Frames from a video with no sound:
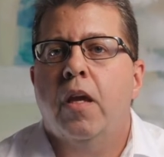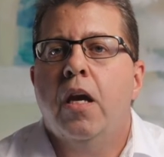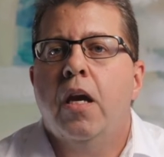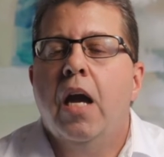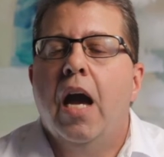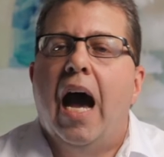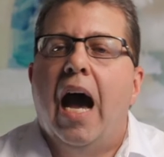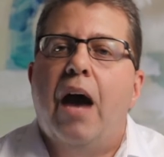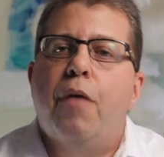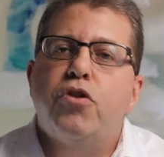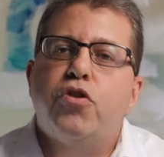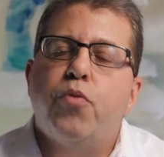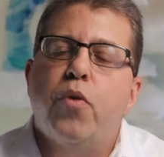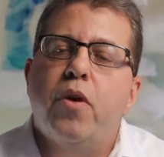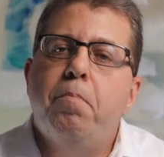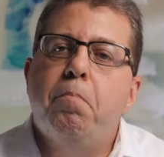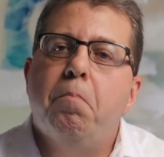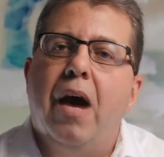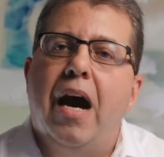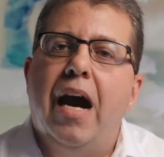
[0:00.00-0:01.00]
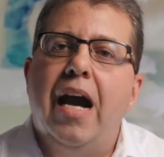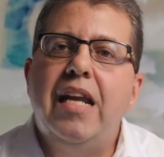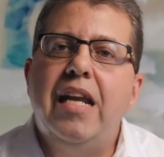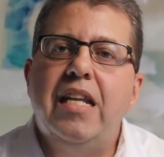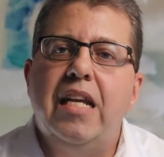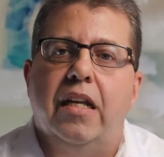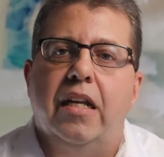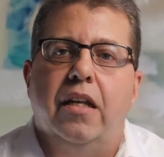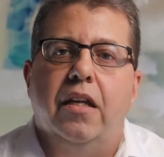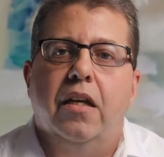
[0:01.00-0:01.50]
I was
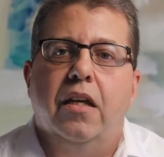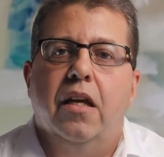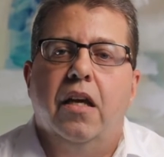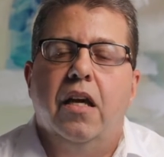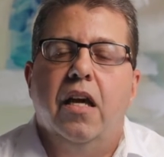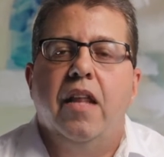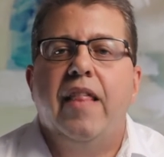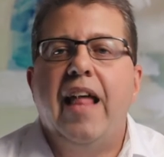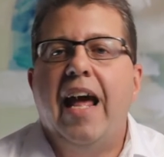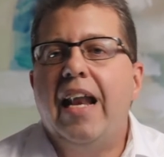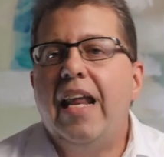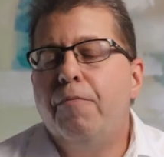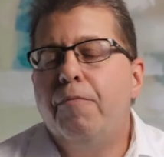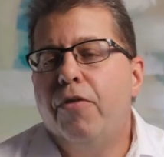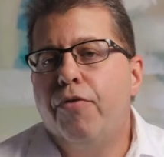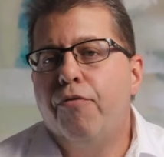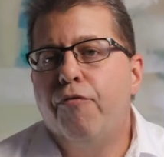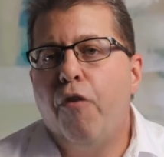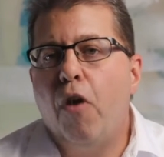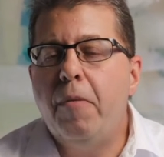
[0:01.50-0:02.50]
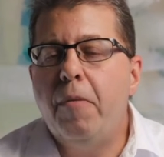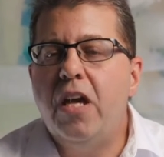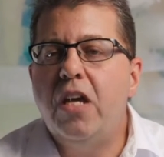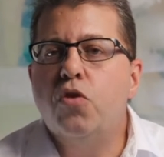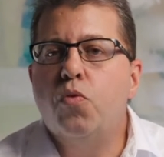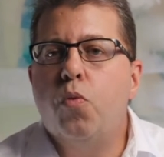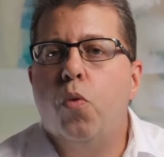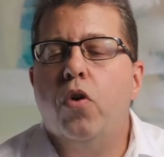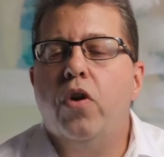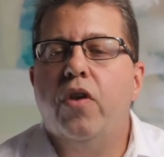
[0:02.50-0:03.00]
reminded that from his
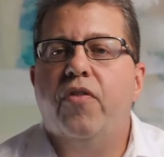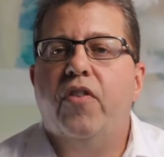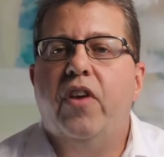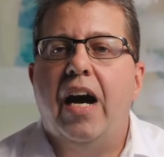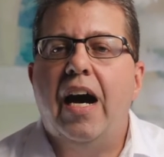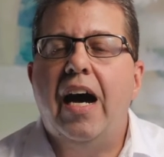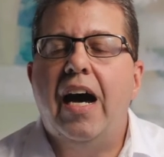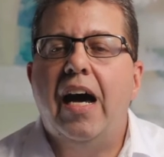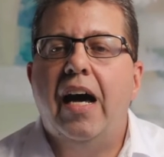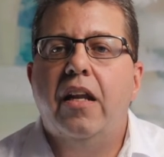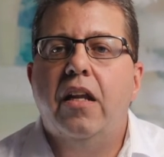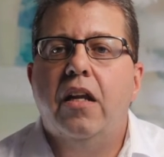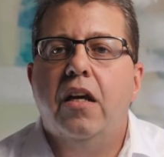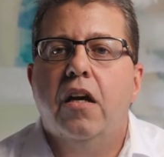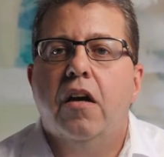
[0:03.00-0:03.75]
word of God,